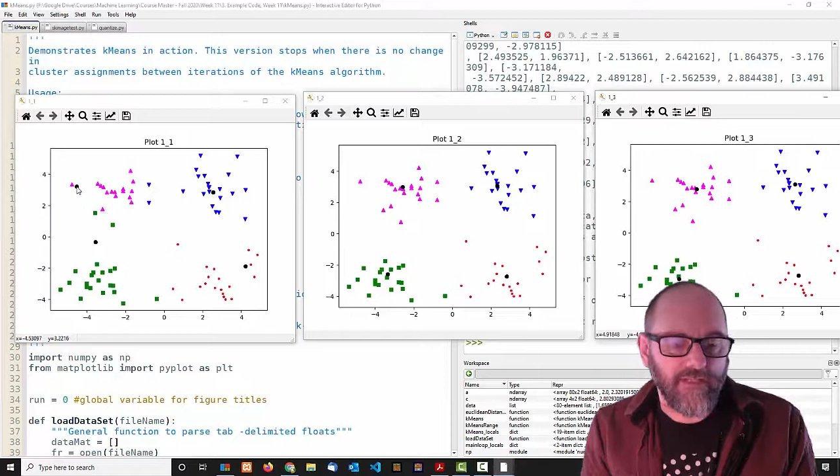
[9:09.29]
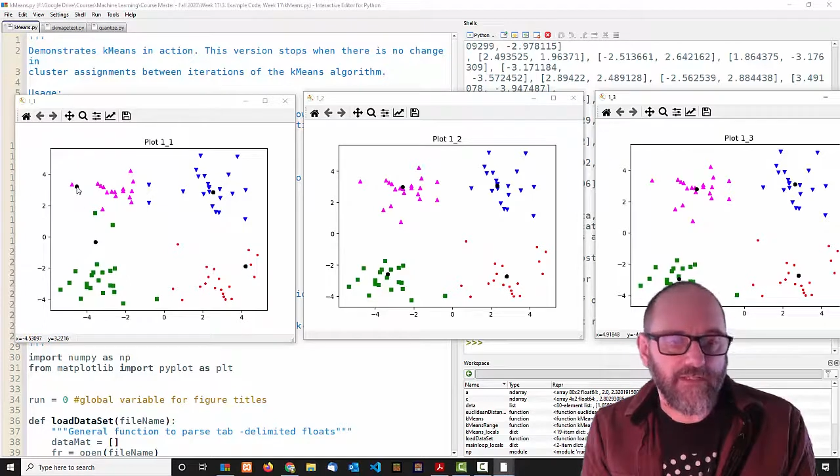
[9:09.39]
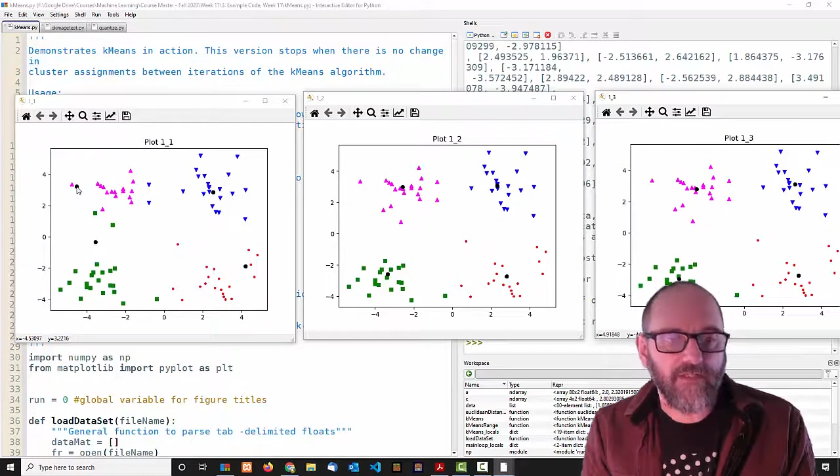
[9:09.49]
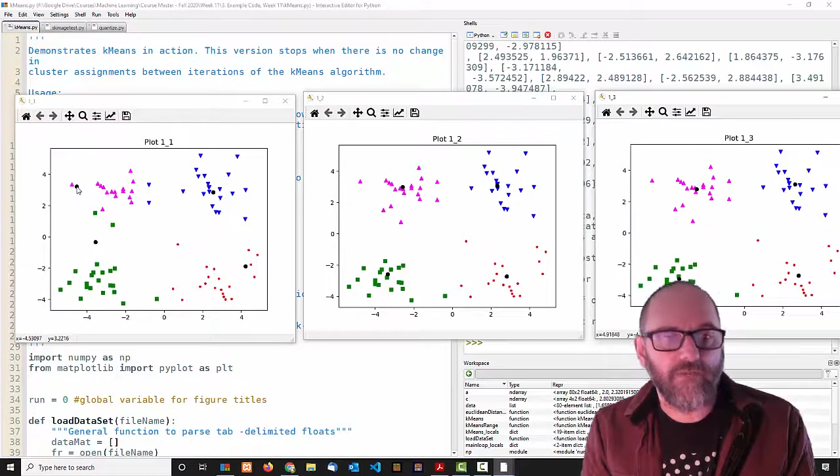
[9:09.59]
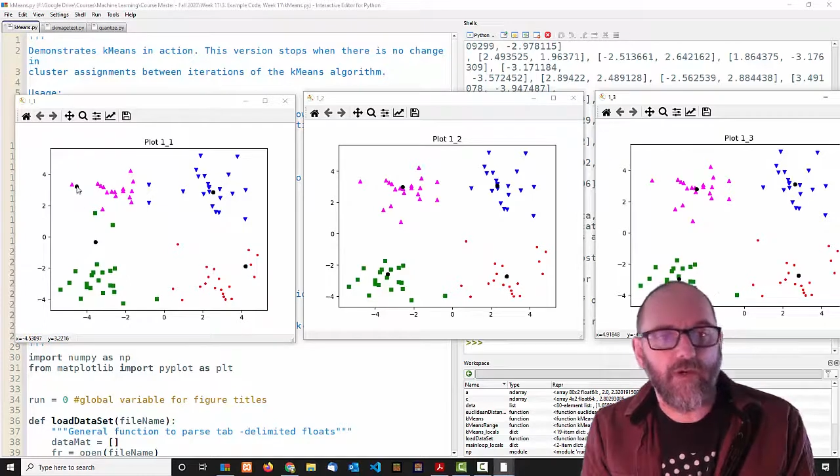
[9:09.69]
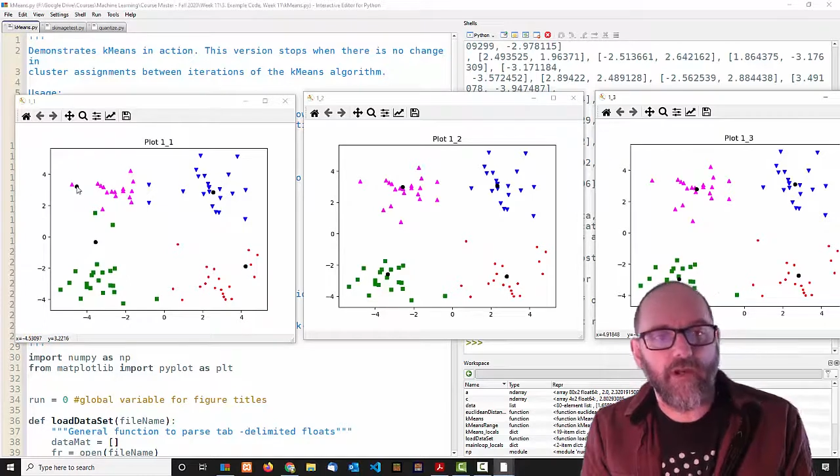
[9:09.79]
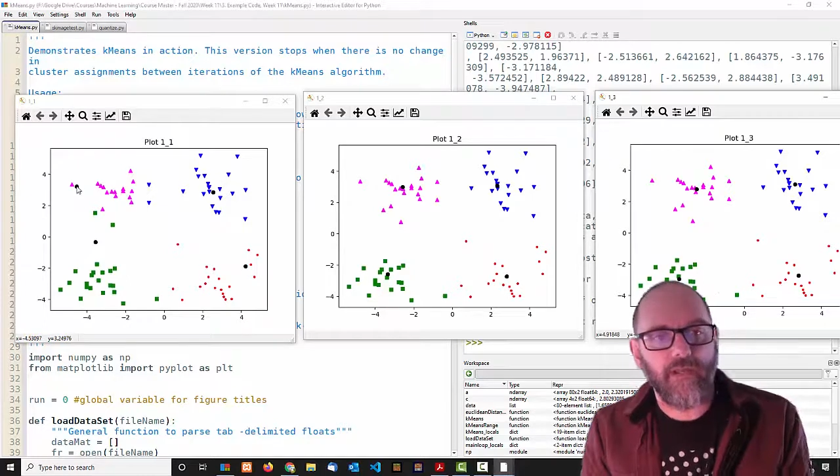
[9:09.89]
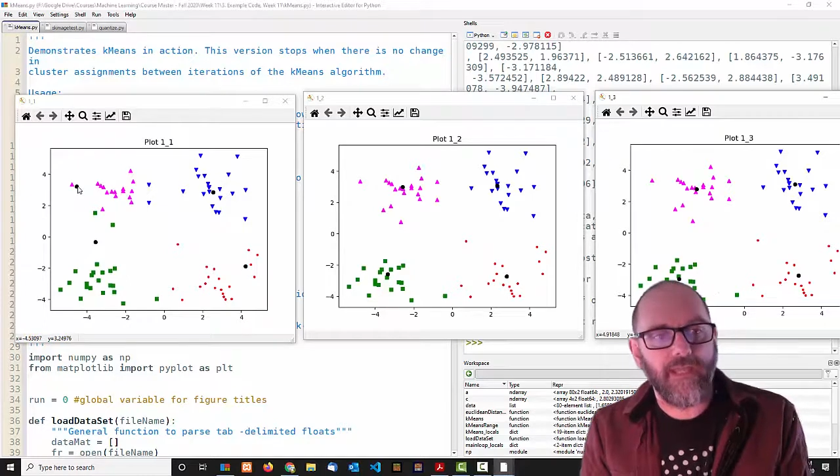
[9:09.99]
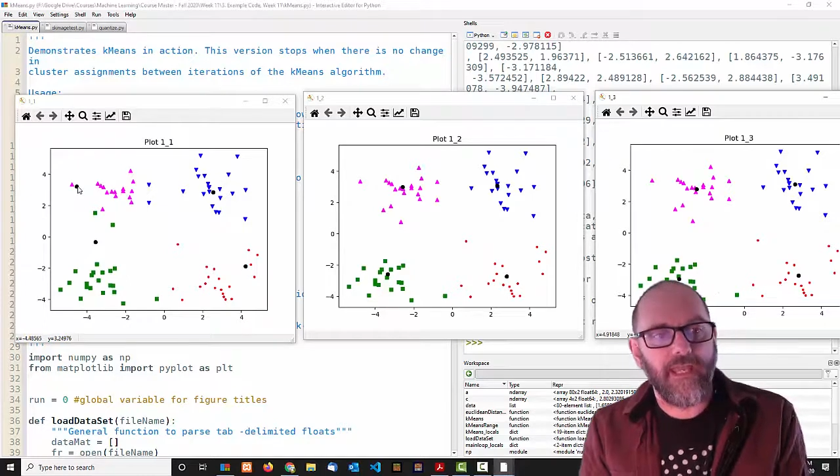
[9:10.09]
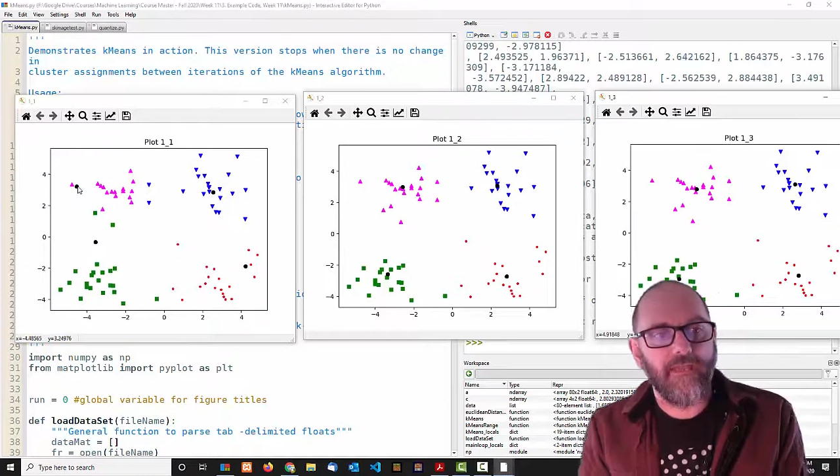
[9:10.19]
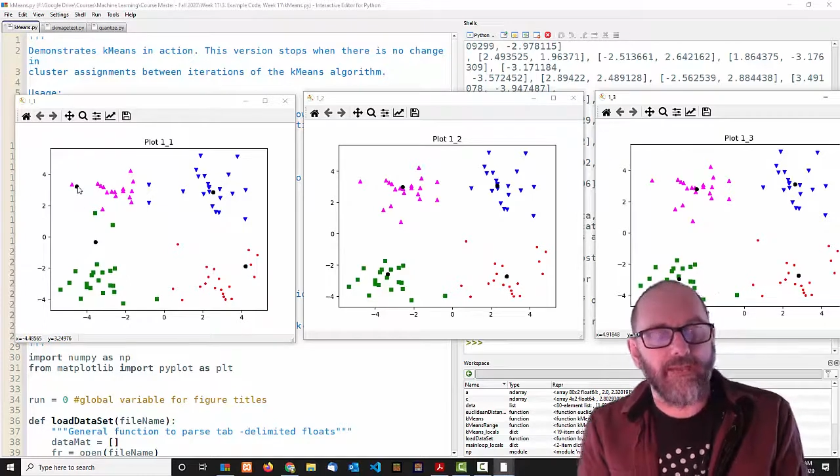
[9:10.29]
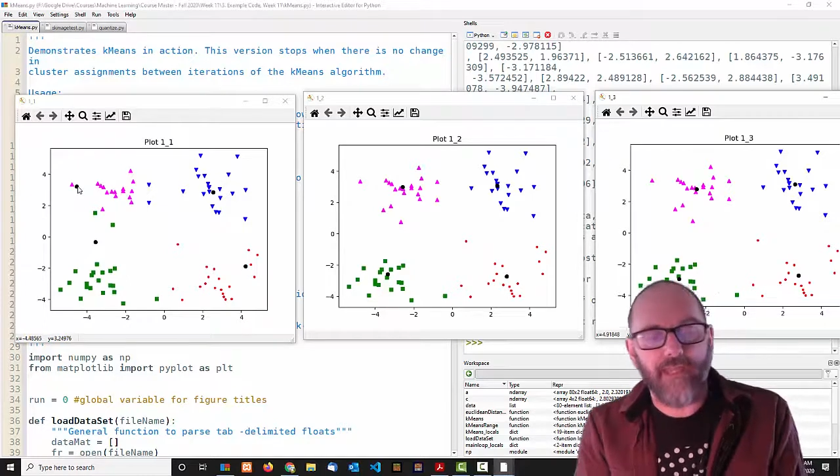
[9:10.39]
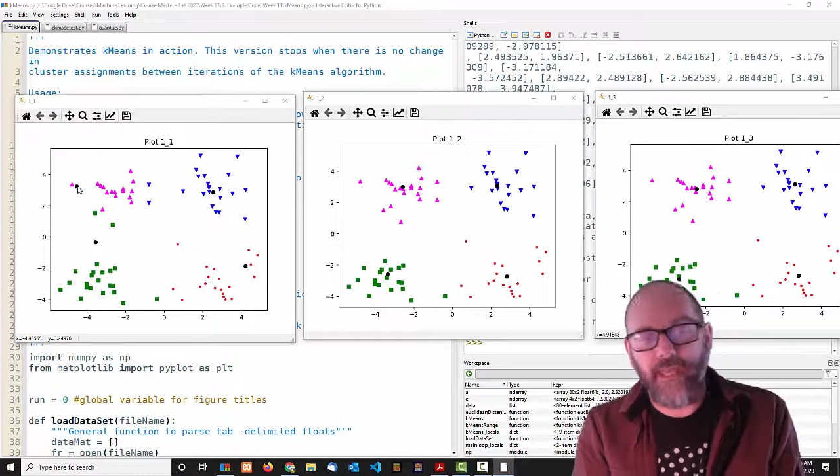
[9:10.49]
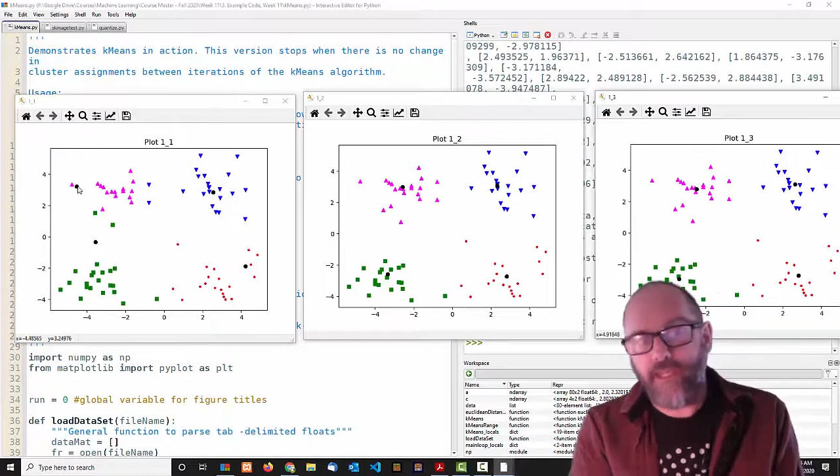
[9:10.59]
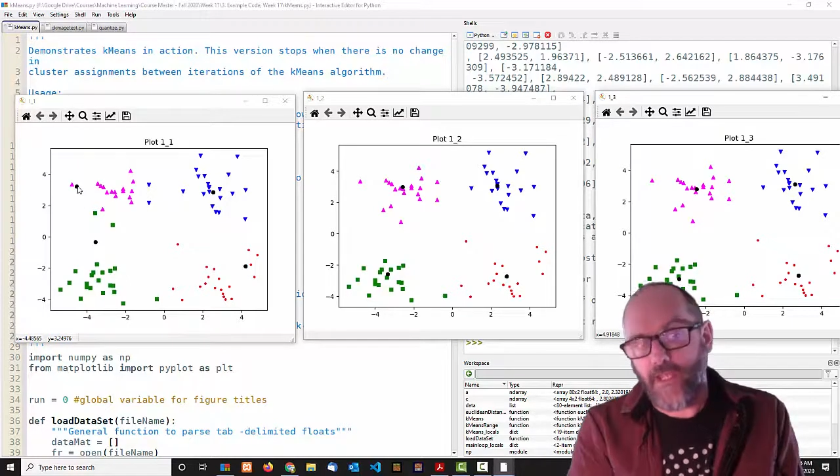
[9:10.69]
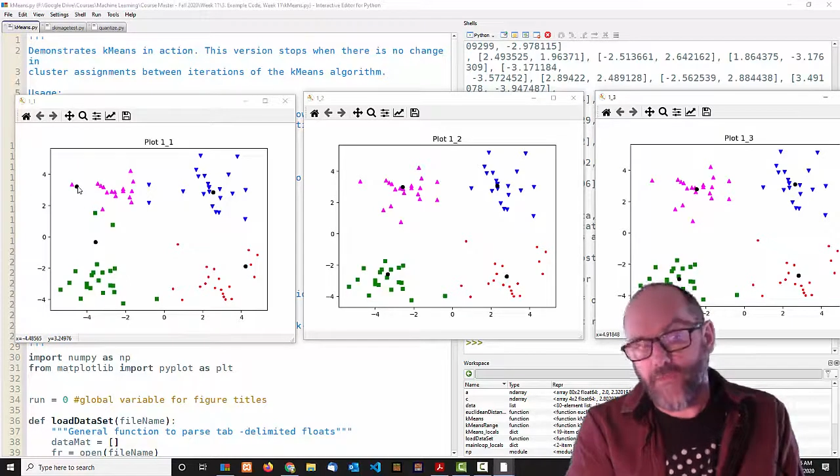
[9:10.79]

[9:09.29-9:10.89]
and this is where the k